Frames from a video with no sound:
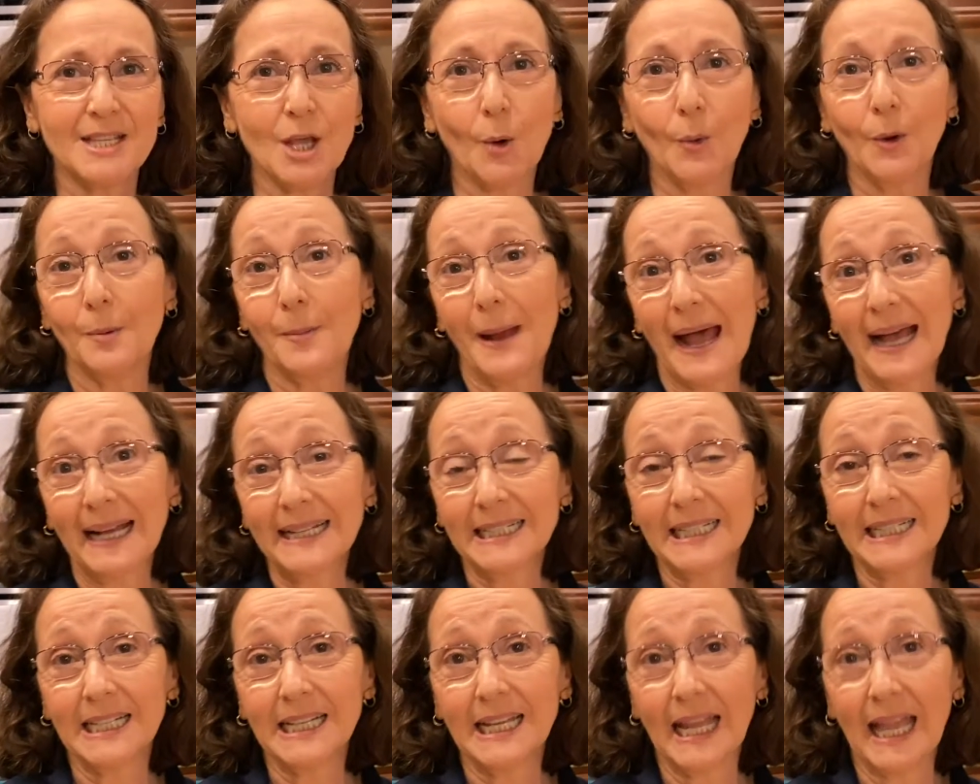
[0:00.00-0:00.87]
we're back,
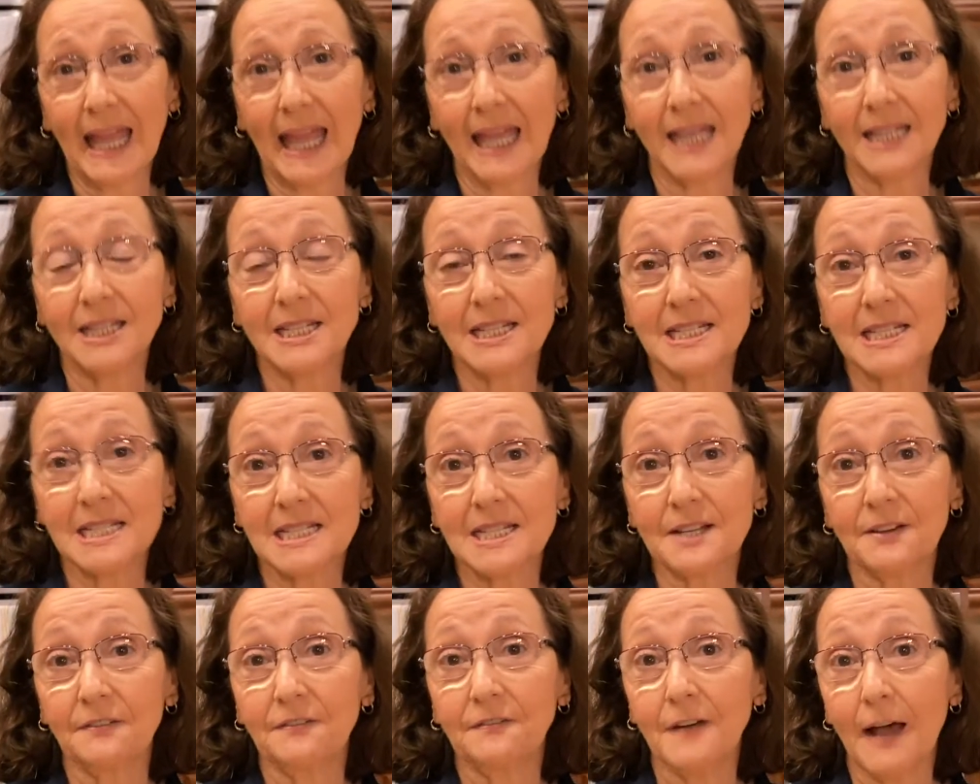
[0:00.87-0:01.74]
and this is the
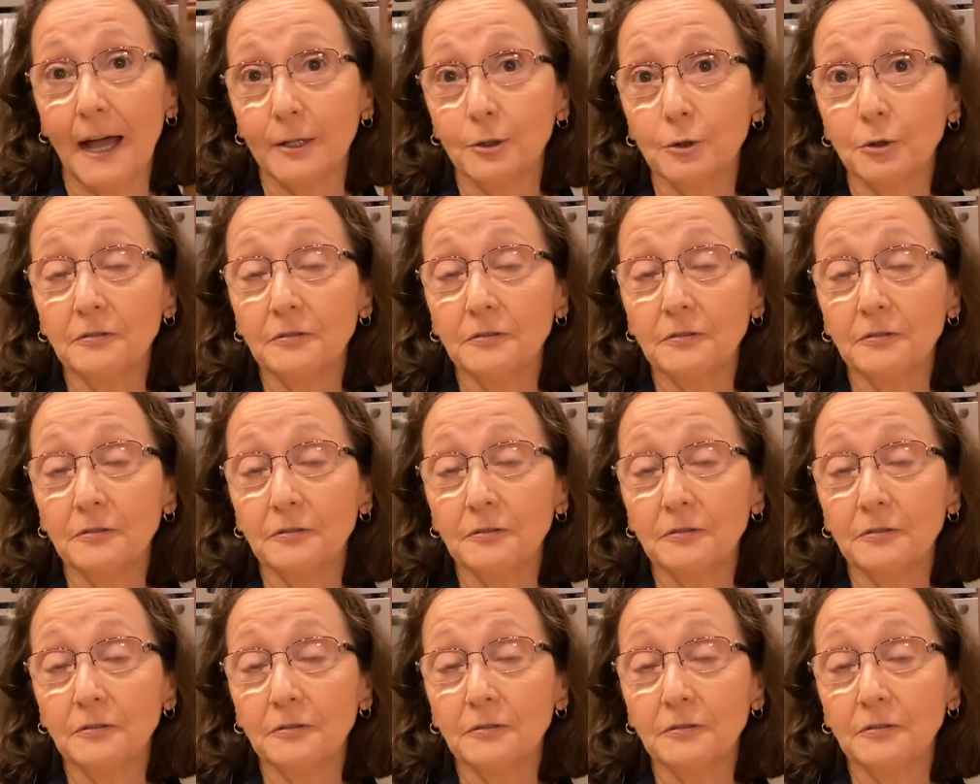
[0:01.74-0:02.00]
final